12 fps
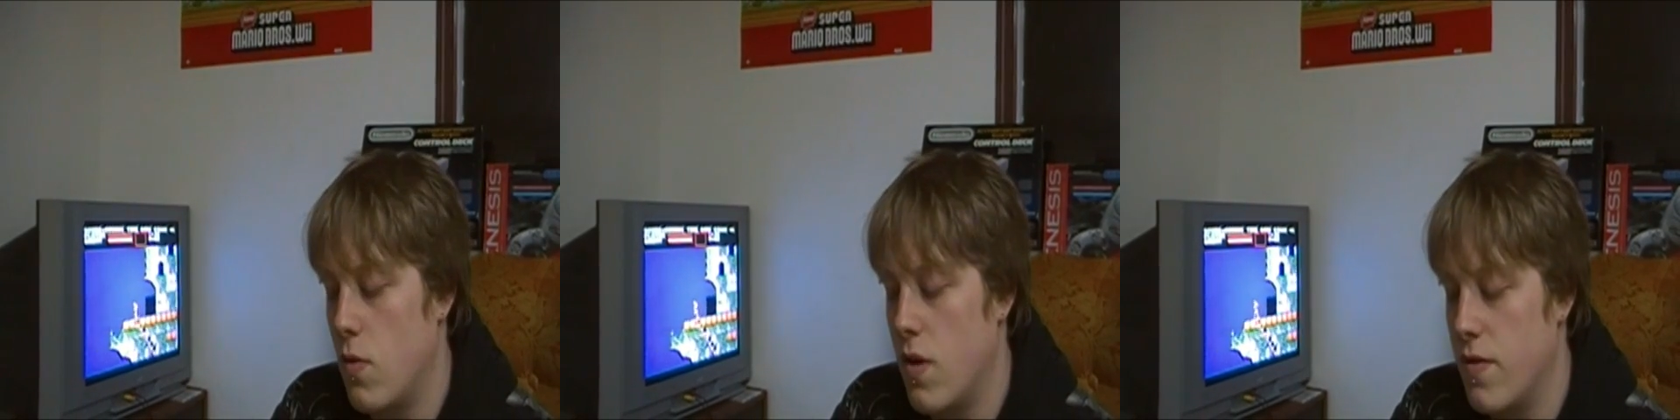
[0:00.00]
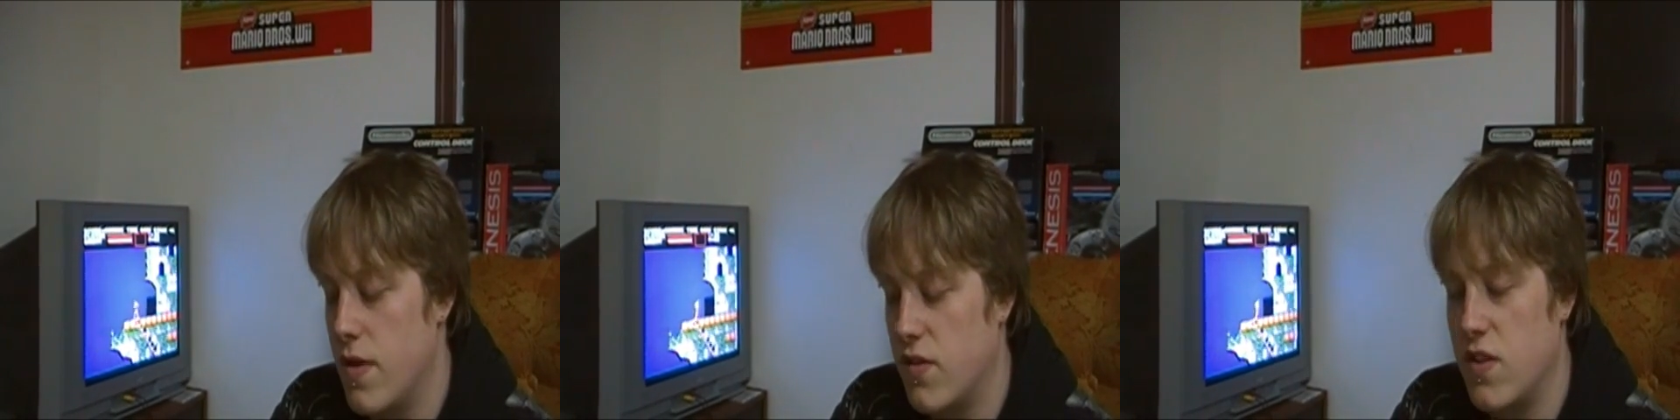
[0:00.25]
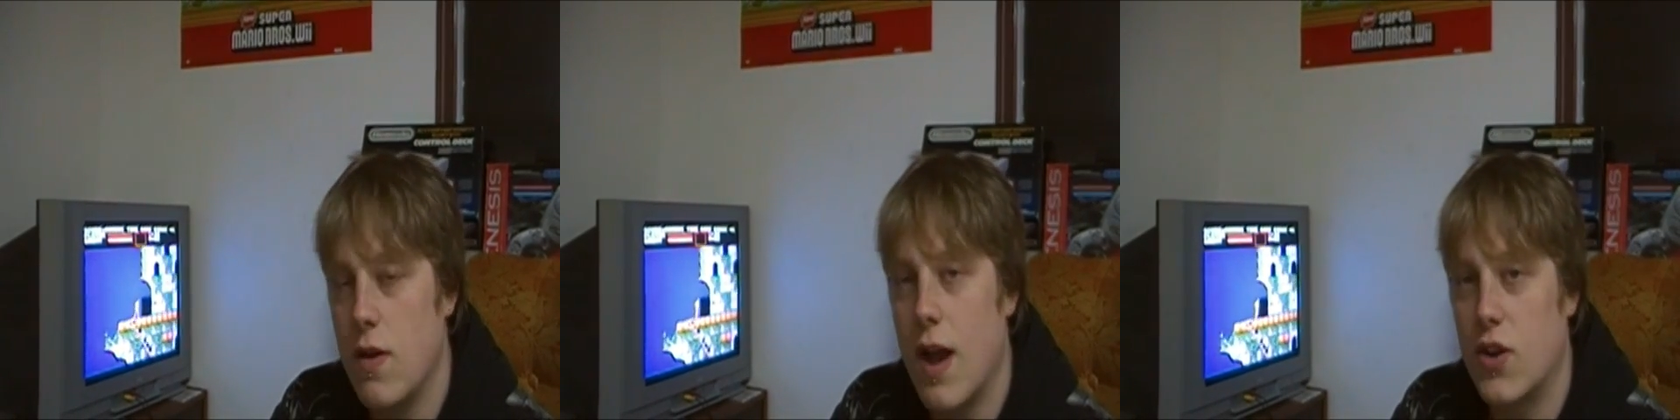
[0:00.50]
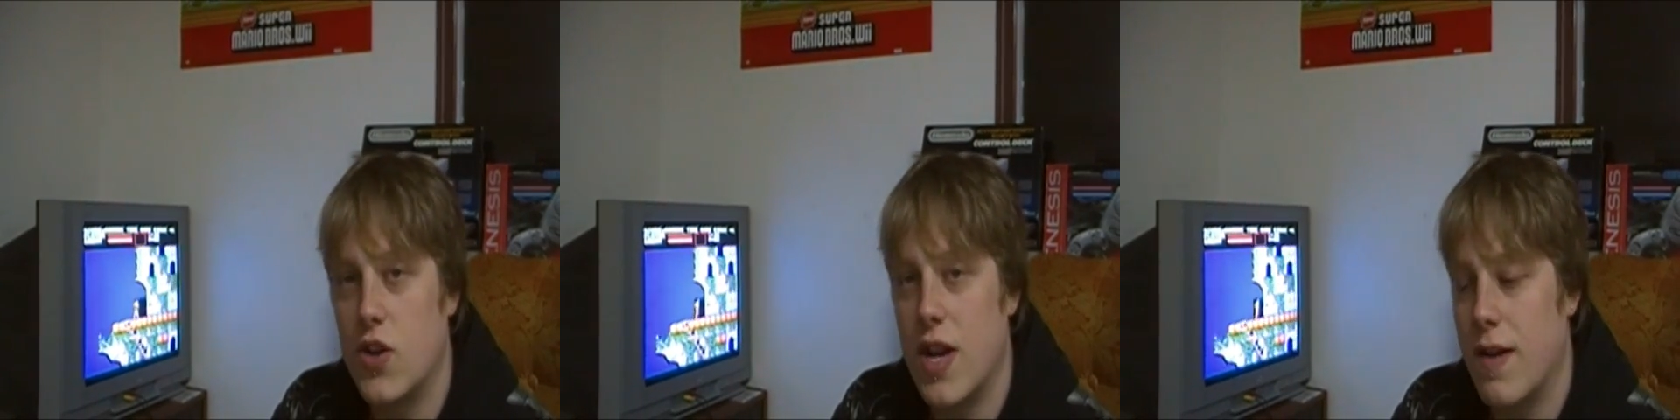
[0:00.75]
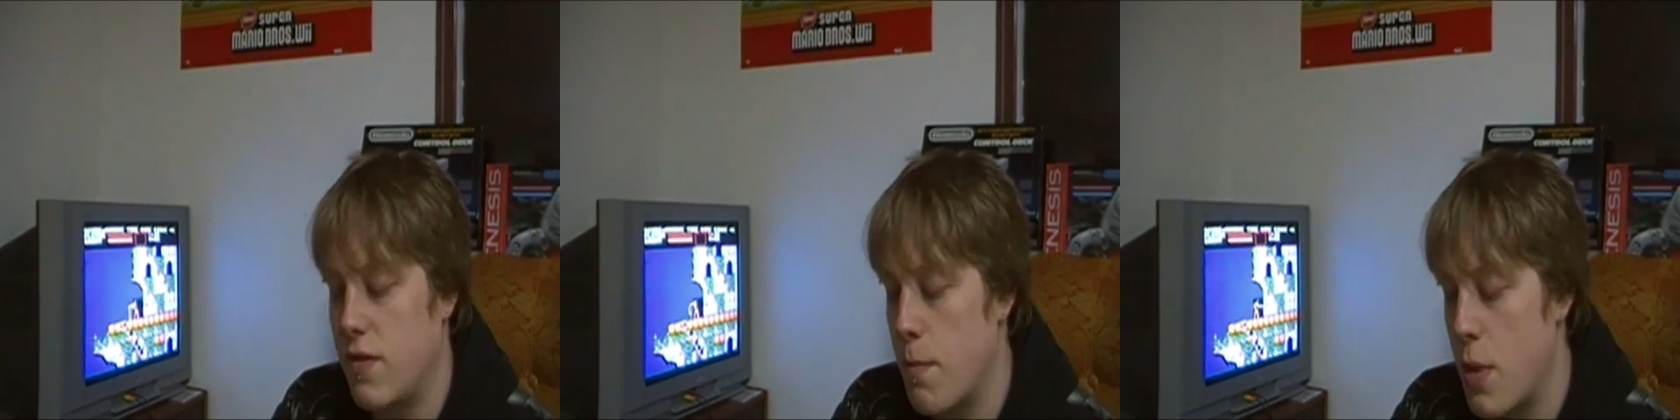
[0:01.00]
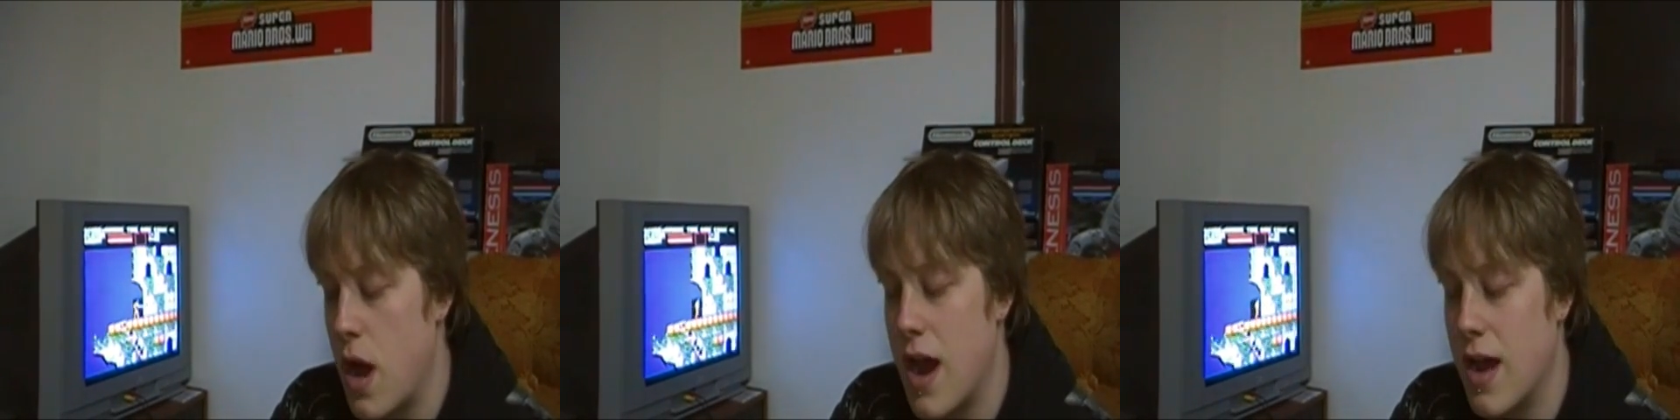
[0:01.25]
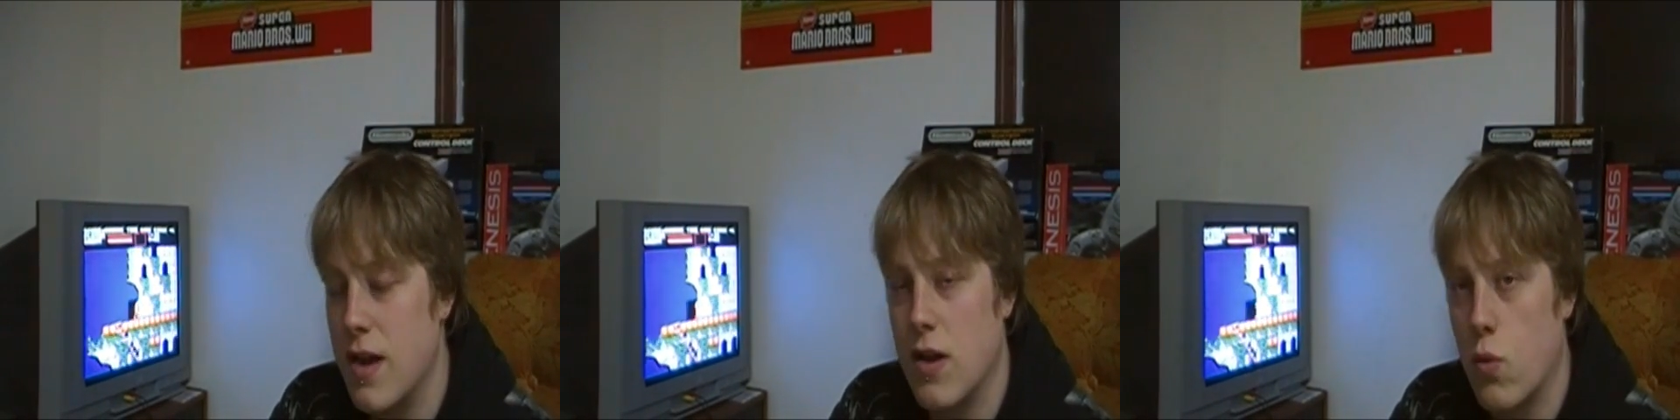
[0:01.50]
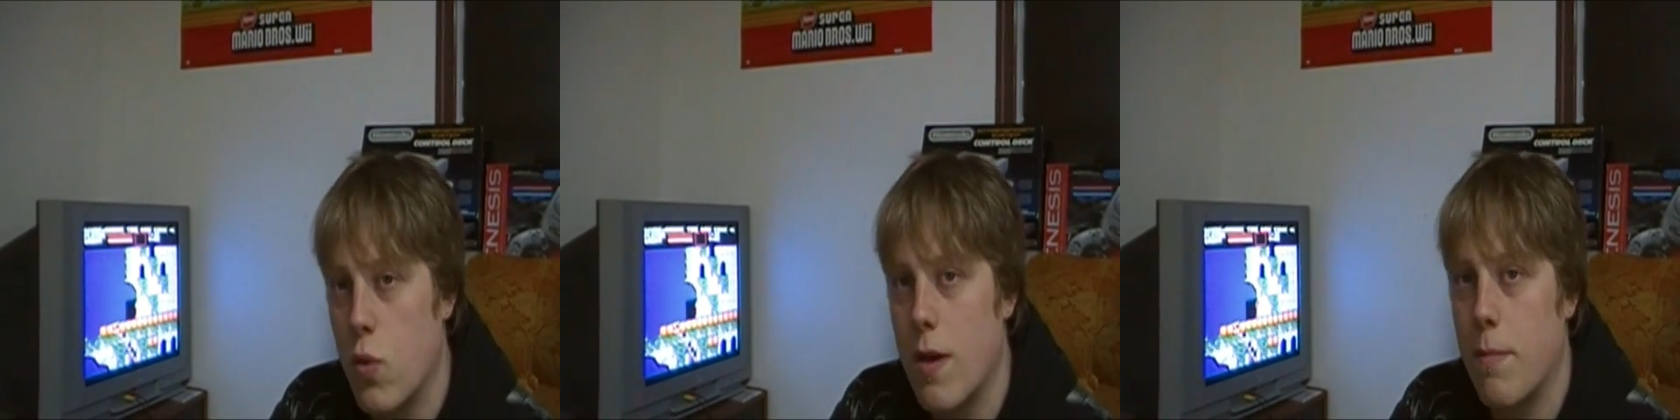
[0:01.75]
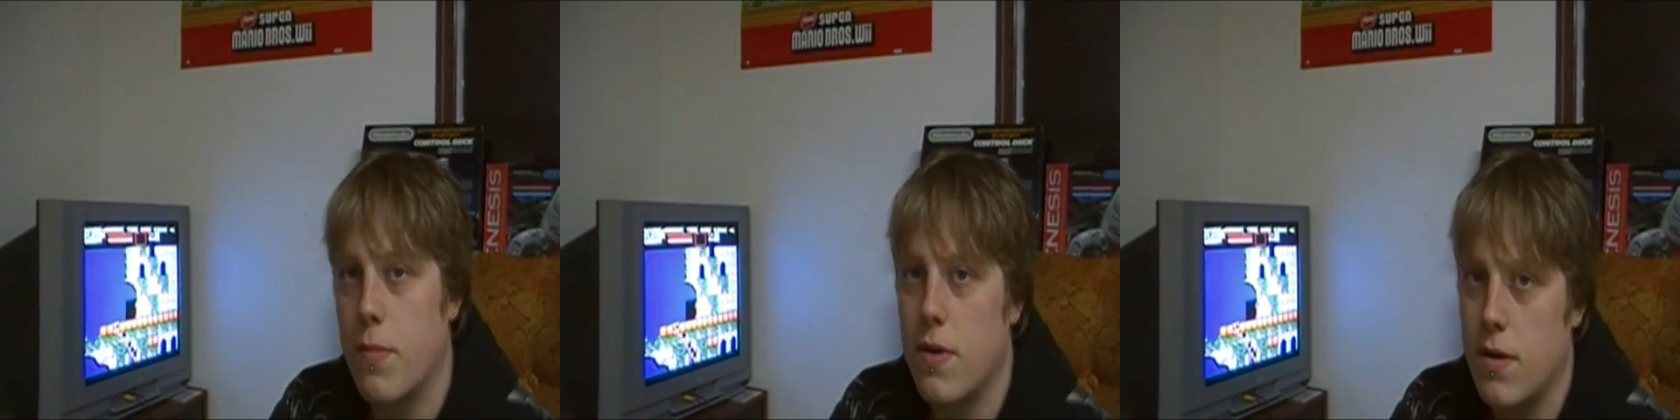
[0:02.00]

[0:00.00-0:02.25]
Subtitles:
Well, in this you actually have to buy and equip,